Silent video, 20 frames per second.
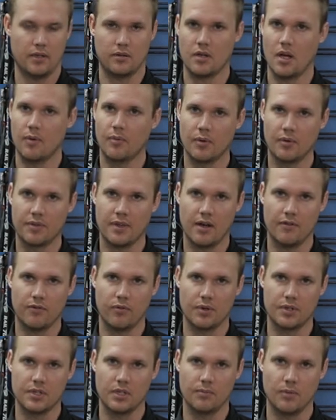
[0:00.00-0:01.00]
and coming with that
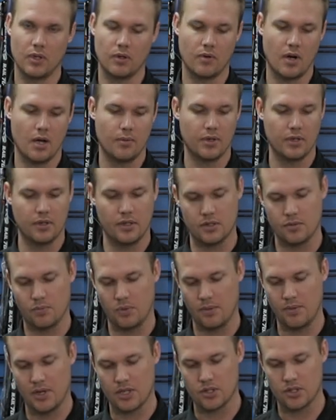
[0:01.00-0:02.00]
14 mil rubber, it's
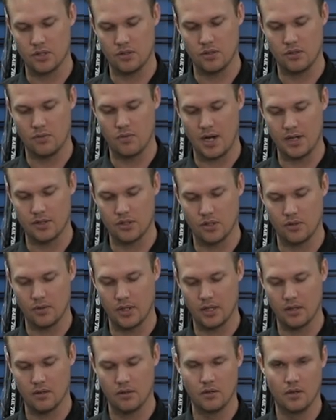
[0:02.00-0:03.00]
pretty much suited right to
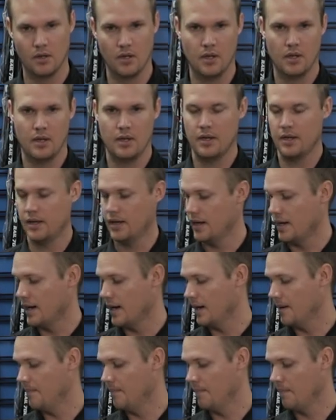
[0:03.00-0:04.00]
it.
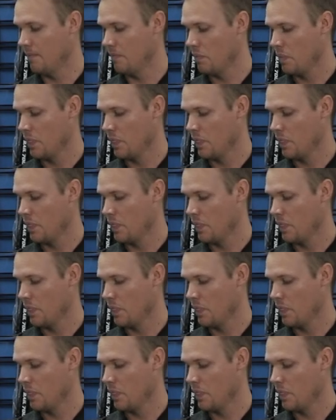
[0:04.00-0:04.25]
Um,